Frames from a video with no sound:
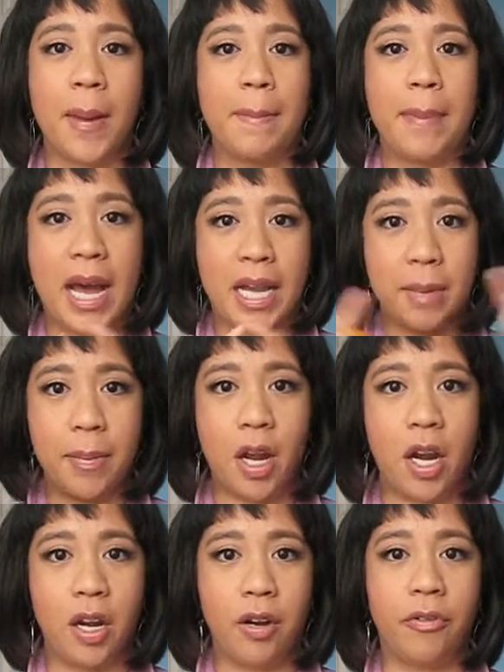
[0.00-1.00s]
body
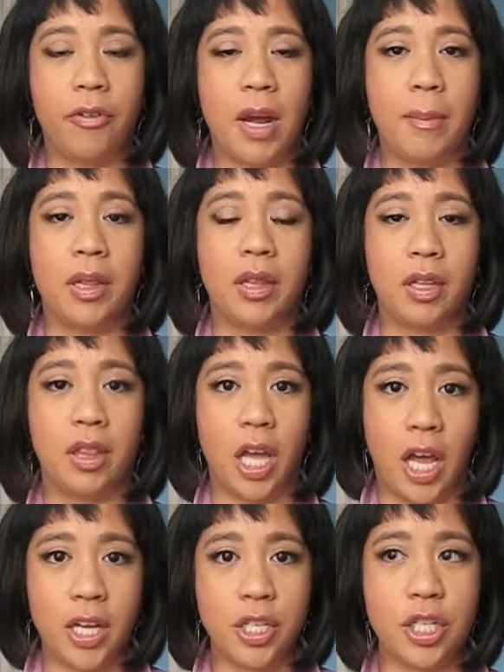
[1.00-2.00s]
bar from
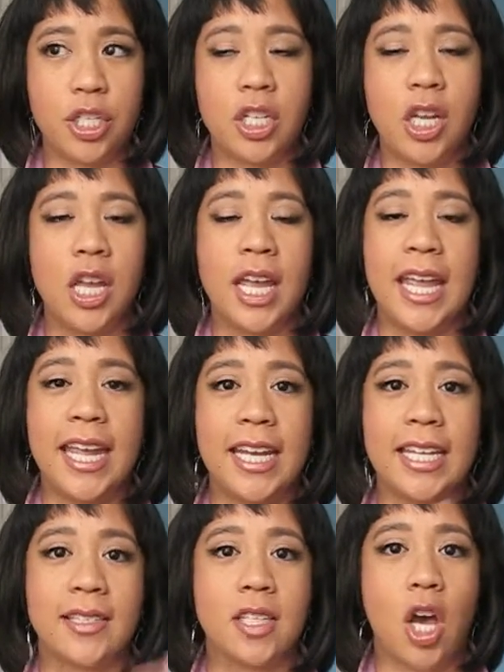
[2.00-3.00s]
Lush. It
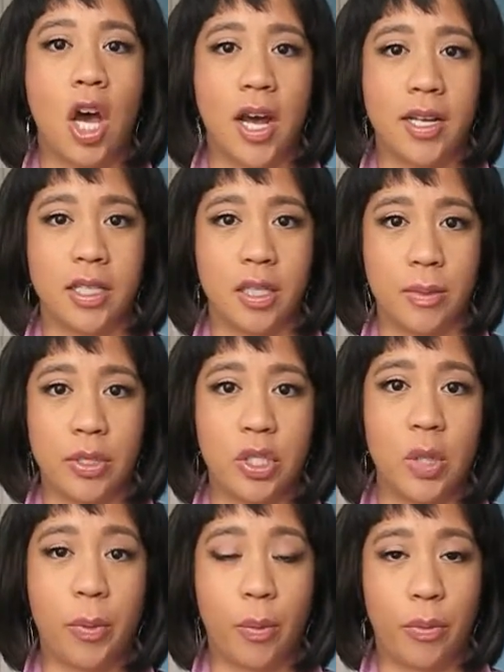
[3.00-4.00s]
is awesome. It's
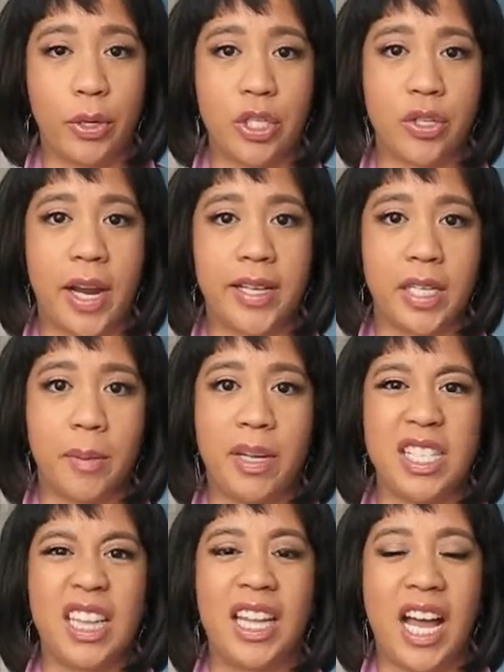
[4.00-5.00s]
super moisturizing,
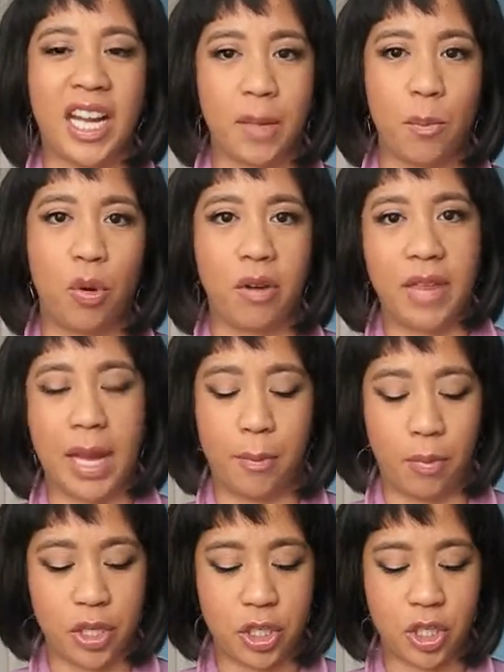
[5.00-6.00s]
but to lock in more of
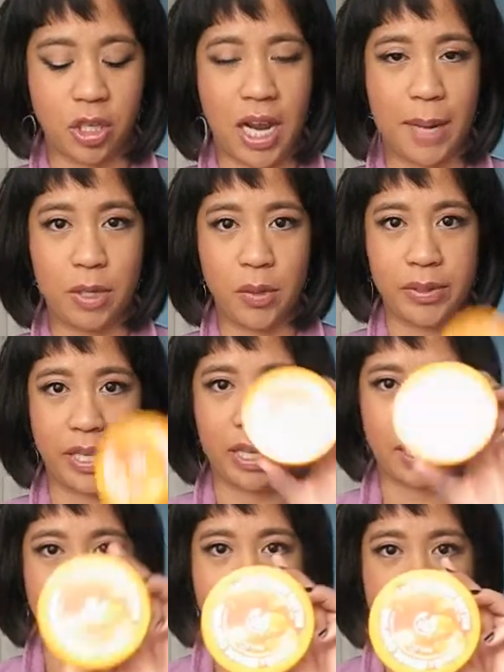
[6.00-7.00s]
that moisture, I'm
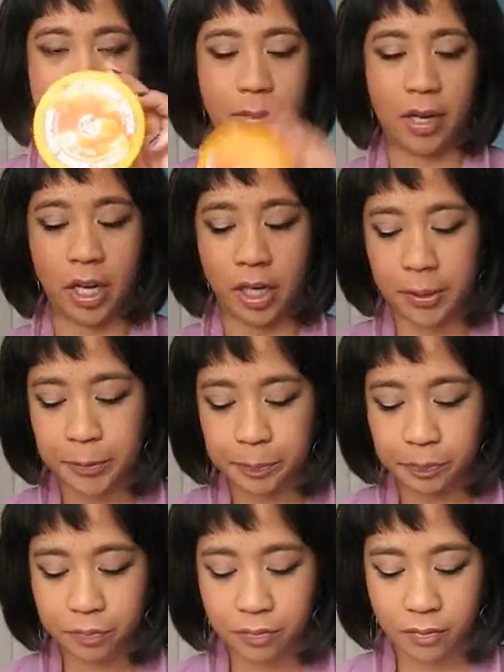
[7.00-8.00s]
using the body butter.
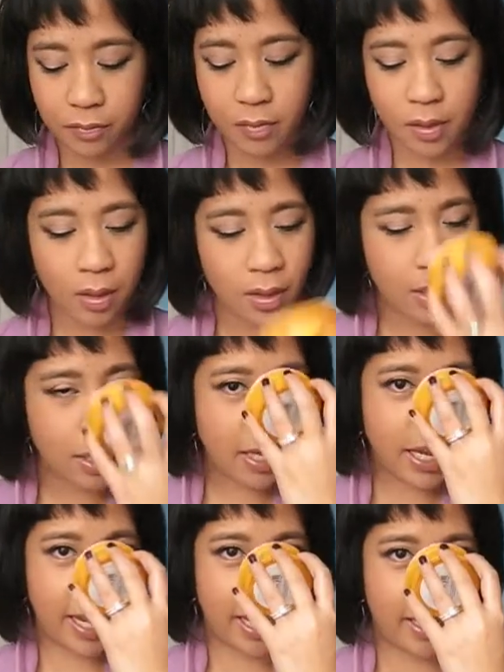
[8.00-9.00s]

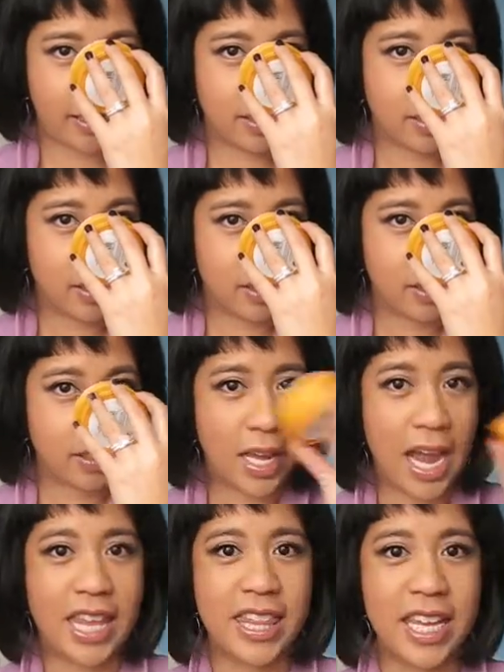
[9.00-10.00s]
And
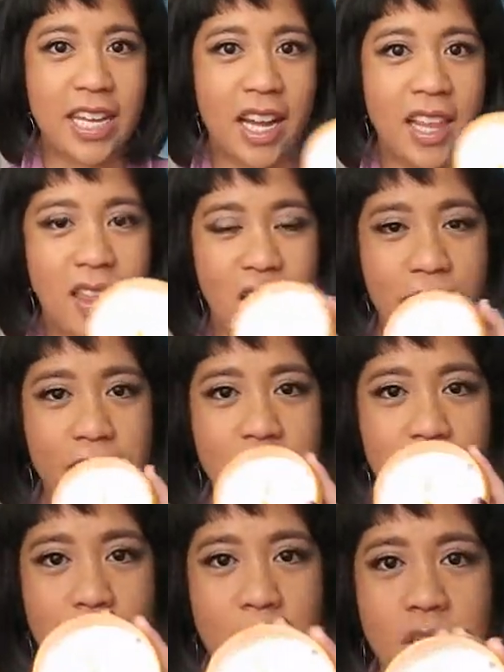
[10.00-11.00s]
I think I love it
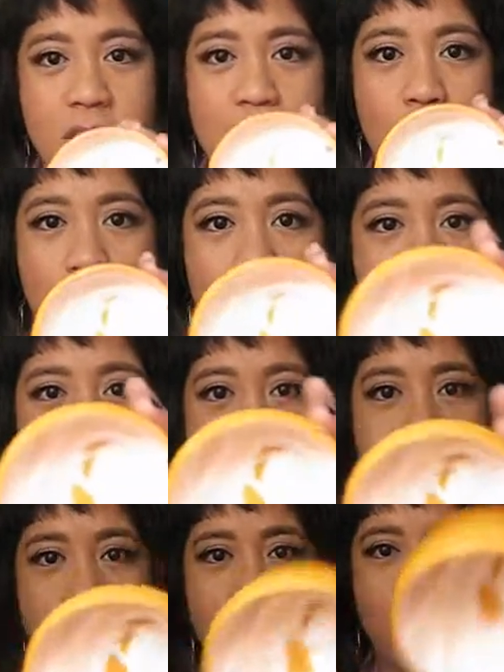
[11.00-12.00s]
so much, not only
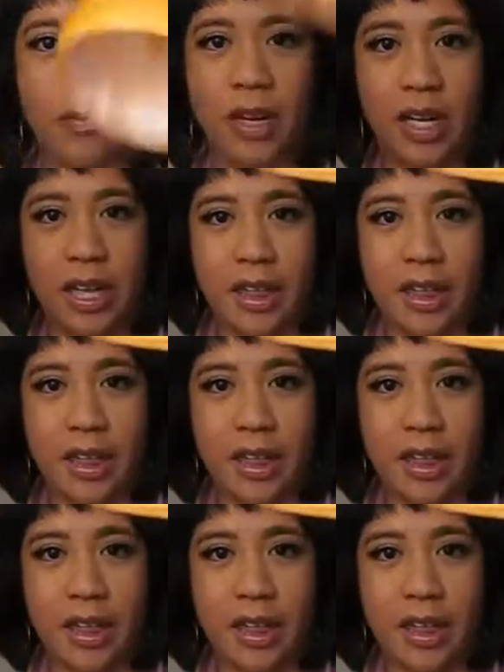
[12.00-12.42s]
because it's a very